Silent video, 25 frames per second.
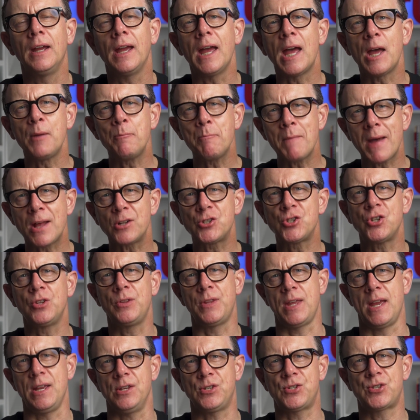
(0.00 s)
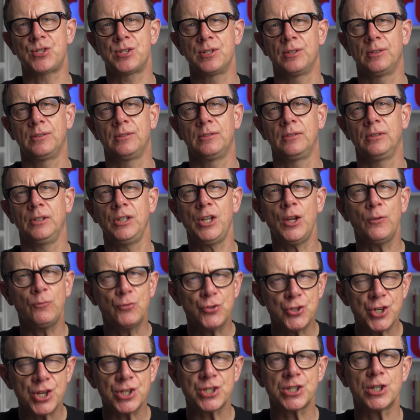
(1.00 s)
Imagine this. You've
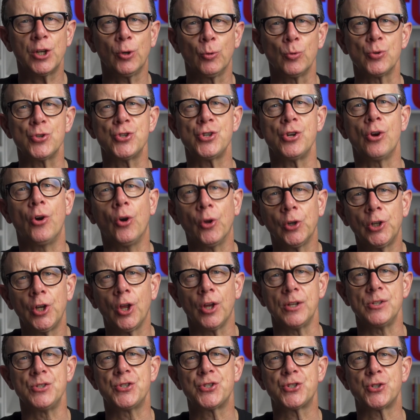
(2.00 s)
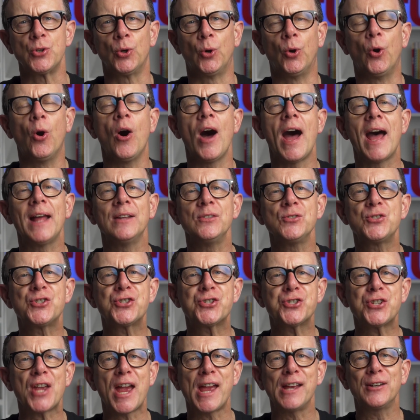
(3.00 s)
just launched your online store and
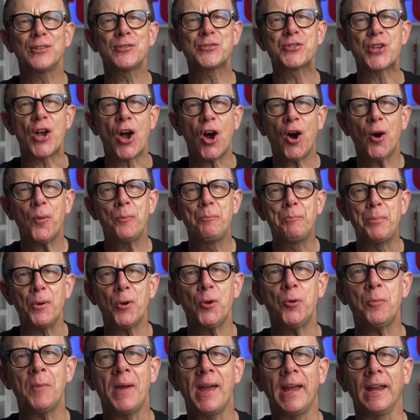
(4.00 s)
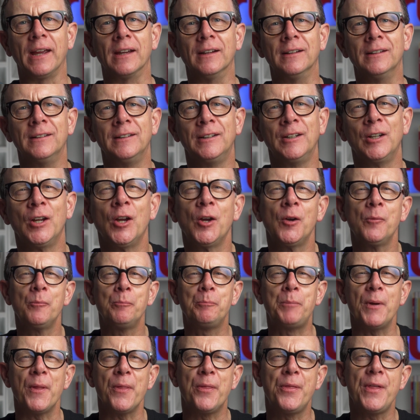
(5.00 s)
sales are booming.
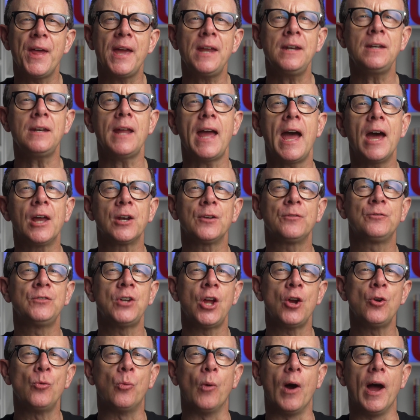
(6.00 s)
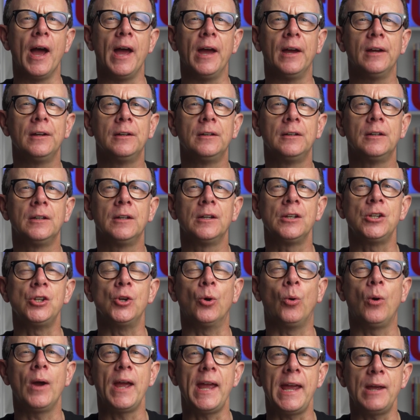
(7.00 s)
But then out of nowhere,
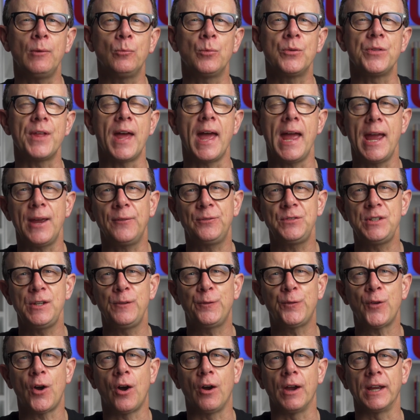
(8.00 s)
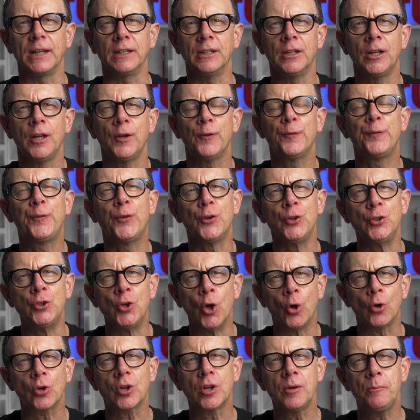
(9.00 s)
you're hit with a hefty fine for
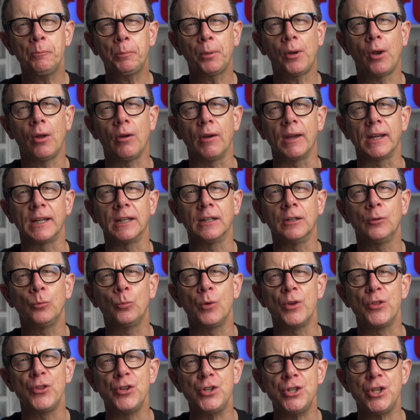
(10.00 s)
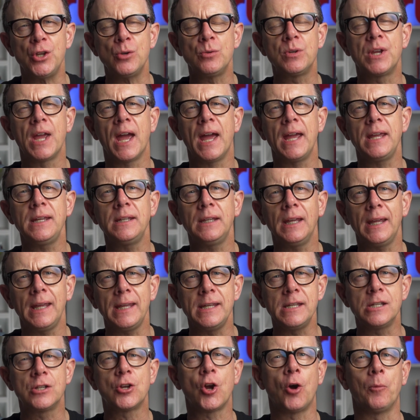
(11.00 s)
not complying with UK
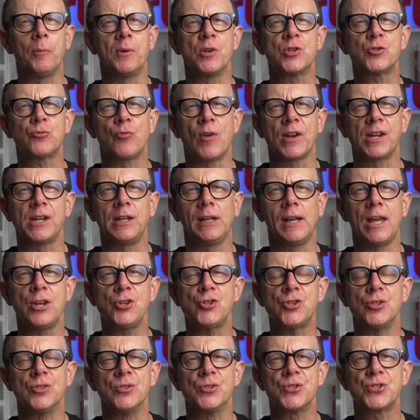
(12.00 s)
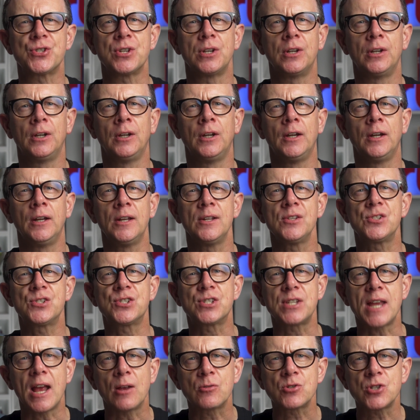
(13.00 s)
e-commerce regulations.
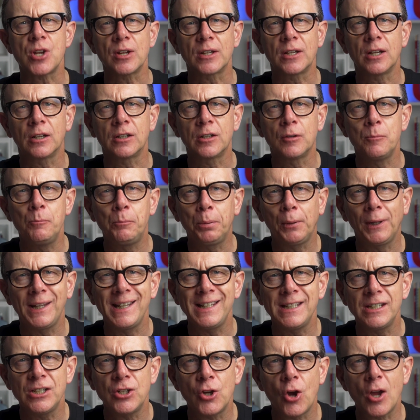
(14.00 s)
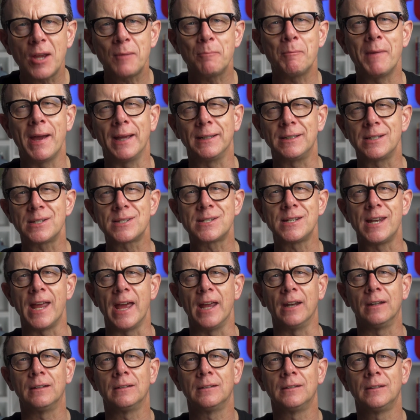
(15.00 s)
Sounds like a complete nightmare, doesn't
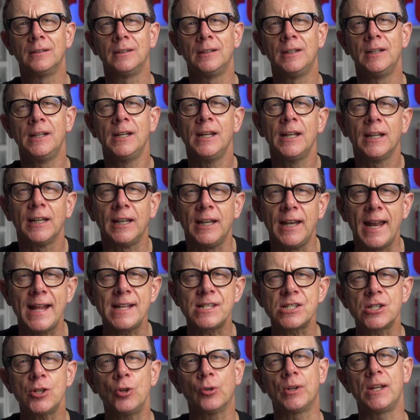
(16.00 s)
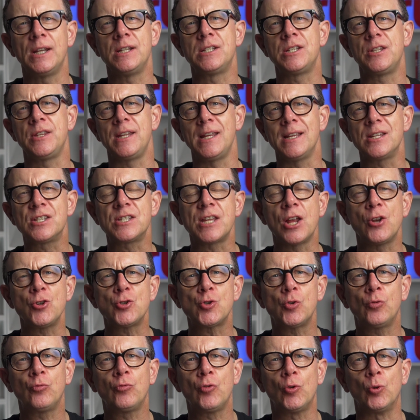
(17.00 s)
it? Let's look into the
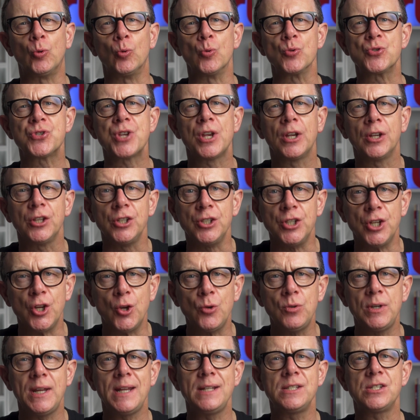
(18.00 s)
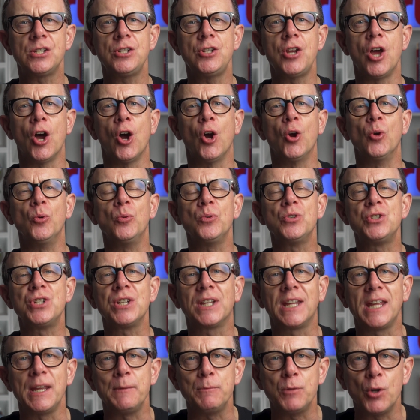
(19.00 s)
essential rules you need to know to
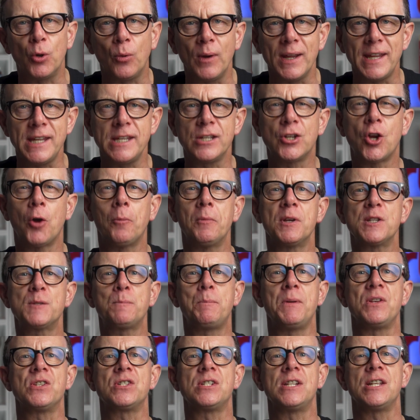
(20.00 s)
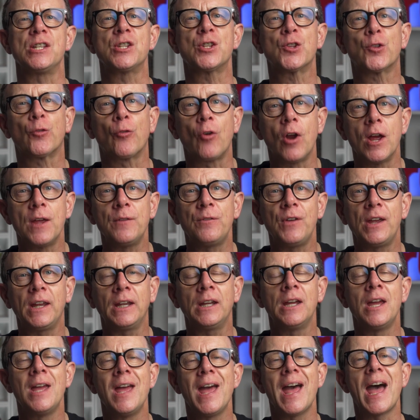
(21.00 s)
keep your e-commerce business
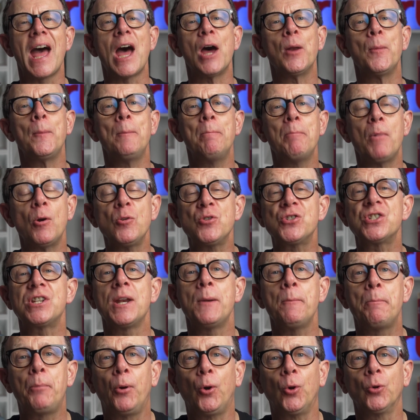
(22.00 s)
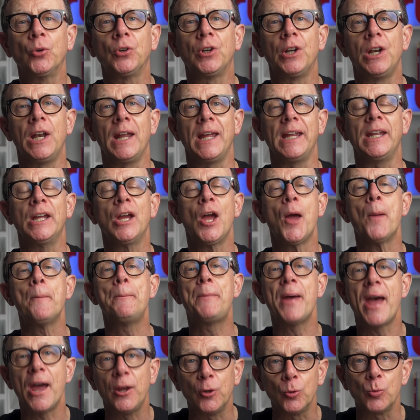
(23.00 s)
thriving and, most importantly,
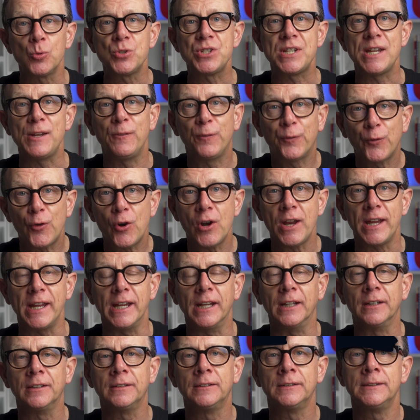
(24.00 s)
penalty-free.